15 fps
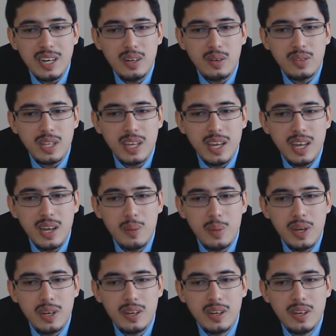out of the
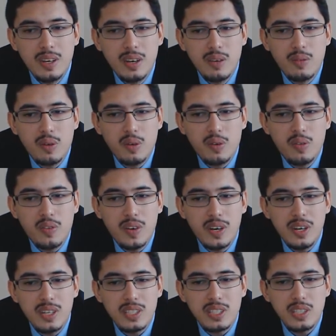hairpin for
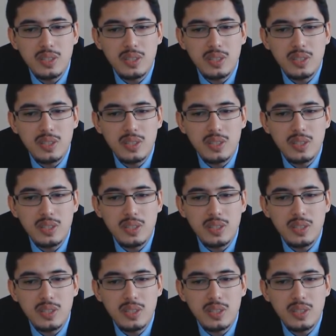1st.